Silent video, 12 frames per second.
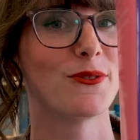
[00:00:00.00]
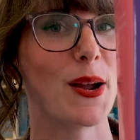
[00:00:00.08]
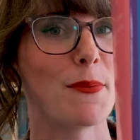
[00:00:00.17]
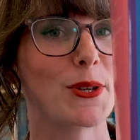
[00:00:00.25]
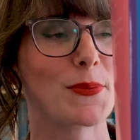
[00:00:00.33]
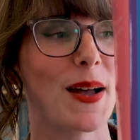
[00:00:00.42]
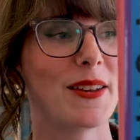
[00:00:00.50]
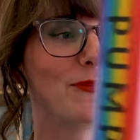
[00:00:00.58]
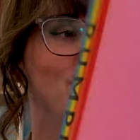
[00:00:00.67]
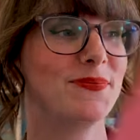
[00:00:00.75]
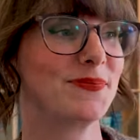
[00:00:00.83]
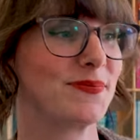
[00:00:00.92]
rainbow spine.
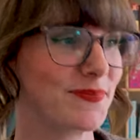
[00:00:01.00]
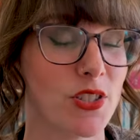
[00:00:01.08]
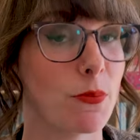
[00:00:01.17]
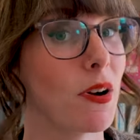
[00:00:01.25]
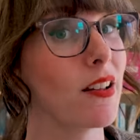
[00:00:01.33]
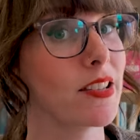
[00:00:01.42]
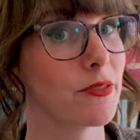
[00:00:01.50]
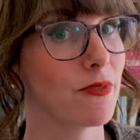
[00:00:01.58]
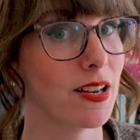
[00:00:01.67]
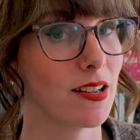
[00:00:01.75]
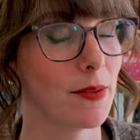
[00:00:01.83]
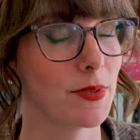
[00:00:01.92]
So part of this
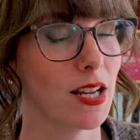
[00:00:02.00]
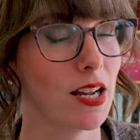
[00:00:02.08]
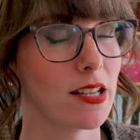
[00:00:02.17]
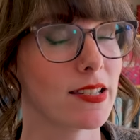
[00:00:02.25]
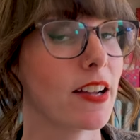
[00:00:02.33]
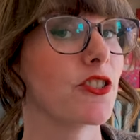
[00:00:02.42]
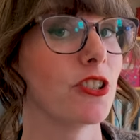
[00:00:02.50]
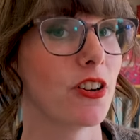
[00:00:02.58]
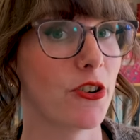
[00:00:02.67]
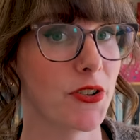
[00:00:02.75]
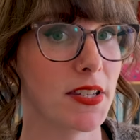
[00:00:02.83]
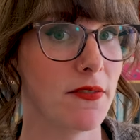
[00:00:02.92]
reading update is actually
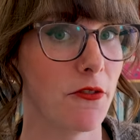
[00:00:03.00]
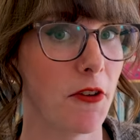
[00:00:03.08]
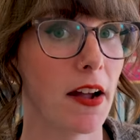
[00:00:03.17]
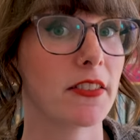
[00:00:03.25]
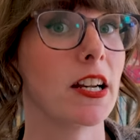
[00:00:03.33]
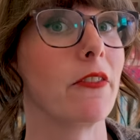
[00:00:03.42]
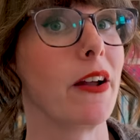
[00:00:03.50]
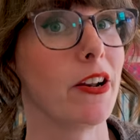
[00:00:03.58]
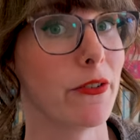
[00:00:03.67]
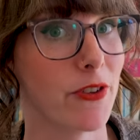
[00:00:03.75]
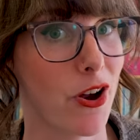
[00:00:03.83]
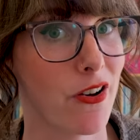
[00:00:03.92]
courtesy of the fact that I ran out
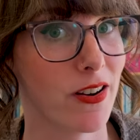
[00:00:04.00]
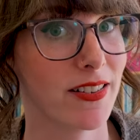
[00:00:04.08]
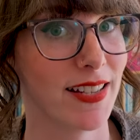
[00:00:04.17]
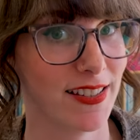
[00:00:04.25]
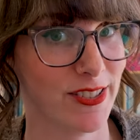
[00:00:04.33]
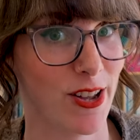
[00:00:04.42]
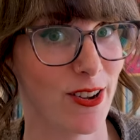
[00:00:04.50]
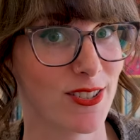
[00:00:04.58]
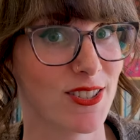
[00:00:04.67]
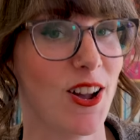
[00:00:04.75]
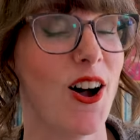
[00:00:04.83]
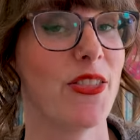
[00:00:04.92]
of yarn on dead
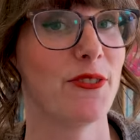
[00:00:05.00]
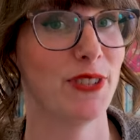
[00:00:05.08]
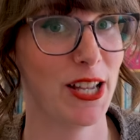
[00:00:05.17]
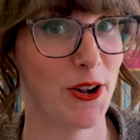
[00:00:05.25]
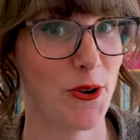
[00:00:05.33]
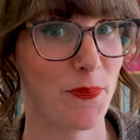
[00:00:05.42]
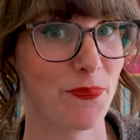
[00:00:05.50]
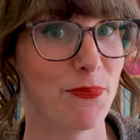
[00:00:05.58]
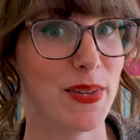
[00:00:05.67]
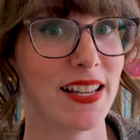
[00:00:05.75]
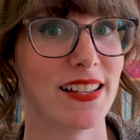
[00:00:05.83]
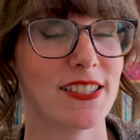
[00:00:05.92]
socks on the flight home
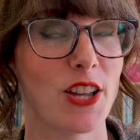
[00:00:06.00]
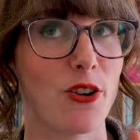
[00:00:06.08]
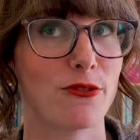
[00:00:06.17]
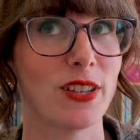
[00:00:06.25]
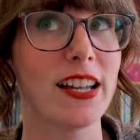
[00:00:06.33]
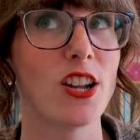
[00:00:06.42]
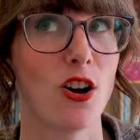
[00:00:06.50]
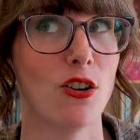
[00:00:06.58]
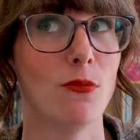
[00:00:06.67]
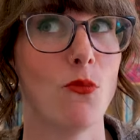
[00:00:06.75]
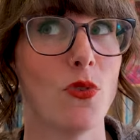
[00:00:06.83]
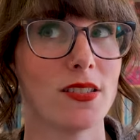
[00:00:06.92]
because our flight
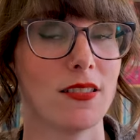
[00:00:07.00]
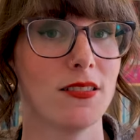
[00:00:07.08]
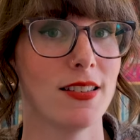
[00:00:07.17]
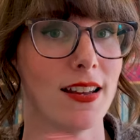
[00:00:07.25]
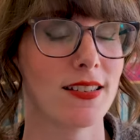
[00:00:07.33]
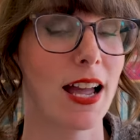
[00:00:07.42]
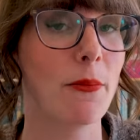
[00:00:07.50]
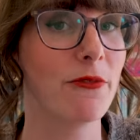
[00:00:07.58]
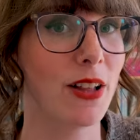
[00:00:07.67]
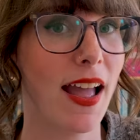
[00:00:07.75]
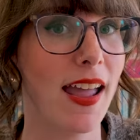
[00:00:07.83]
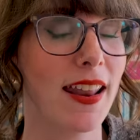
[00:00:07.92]
home was a daytime
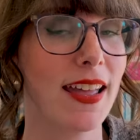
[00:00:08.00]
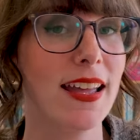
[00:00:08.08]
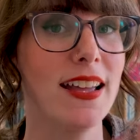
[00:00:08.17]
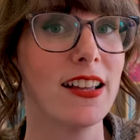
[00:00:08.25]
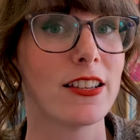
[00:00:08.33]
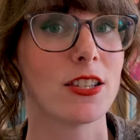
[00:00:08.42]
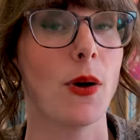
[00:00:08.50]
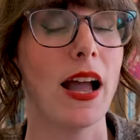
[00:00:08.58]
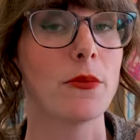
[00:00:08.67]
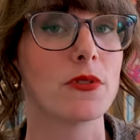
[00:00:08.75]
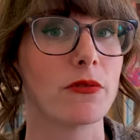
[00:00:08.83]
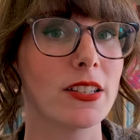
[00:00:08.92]
flight. So I
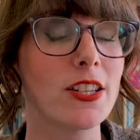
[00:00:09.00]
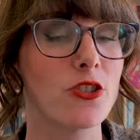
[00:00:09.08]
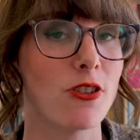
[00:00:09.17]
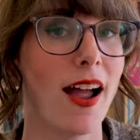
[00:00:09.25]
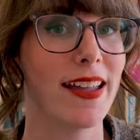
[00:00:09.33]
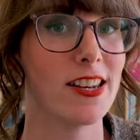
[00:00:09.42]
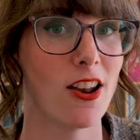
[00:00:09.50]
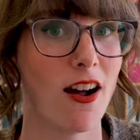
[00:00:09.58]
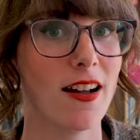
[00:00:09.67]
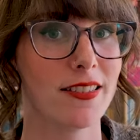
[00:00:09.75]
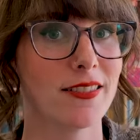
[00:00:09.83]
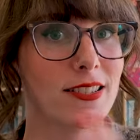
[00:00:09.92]
was really trying
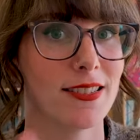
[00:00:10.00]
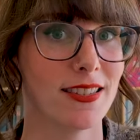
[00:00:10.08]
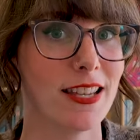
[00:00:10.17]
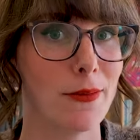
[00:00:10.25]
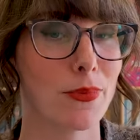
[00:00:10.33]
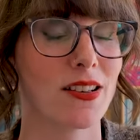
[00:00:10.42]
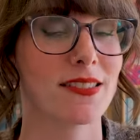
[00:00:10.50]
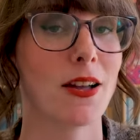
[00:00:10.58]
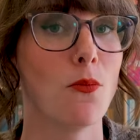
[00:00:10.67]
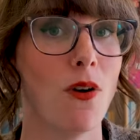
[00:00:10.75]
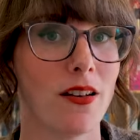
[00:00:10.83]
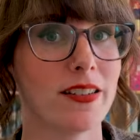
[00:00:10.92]
not to sleep because I
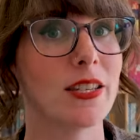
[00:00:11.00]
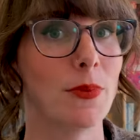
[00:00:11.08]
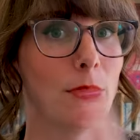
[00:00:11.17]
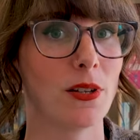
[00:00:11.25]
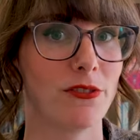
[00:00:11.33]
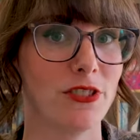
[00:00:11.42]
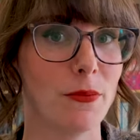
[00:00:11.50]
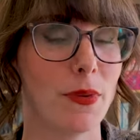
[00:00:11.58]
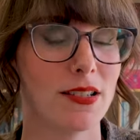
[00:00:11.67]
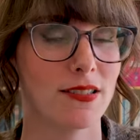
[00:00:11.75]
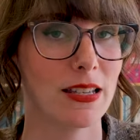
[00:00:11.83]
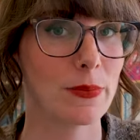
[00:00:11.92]
wanted to be able to flip my
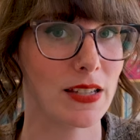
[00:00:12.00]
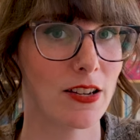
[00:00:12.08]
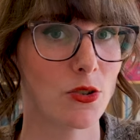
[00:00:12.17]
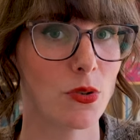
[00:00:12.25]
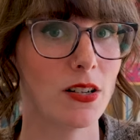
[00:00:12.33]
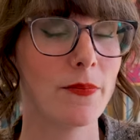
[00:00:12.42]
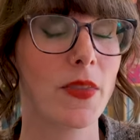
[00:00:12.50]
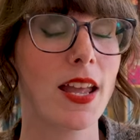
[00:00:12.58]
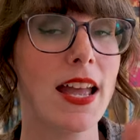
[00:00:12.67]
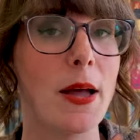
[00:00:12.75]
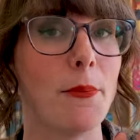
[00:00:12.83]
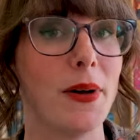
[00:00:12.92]
sleep schedule,
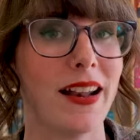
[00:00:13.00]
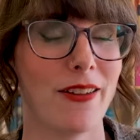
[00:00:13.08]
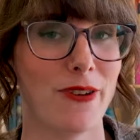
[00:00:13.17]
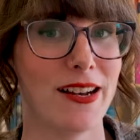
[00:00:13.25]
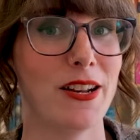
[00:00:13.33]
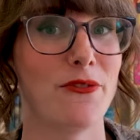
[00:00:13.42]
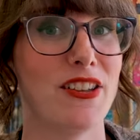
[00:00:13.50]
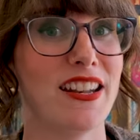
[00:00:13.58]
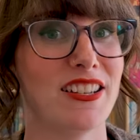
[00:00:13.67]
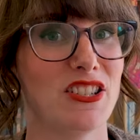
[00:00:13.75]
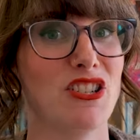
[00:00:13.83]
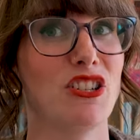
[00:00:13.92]
but I ran out of knitting
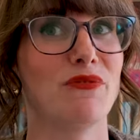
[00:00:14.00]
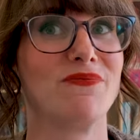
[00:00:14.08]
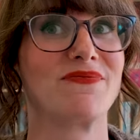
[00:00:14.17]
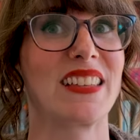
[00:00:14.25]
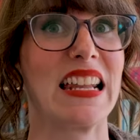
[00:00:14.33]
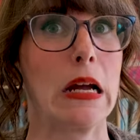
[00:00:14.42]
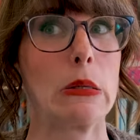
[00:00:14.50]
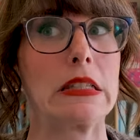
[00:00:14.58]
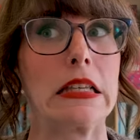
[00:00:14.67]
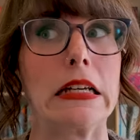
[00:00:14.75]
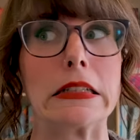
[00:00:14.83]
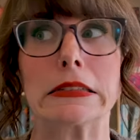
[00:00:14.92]
to do. And I was
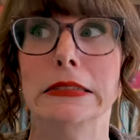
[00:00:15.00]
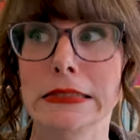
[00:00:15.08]
like,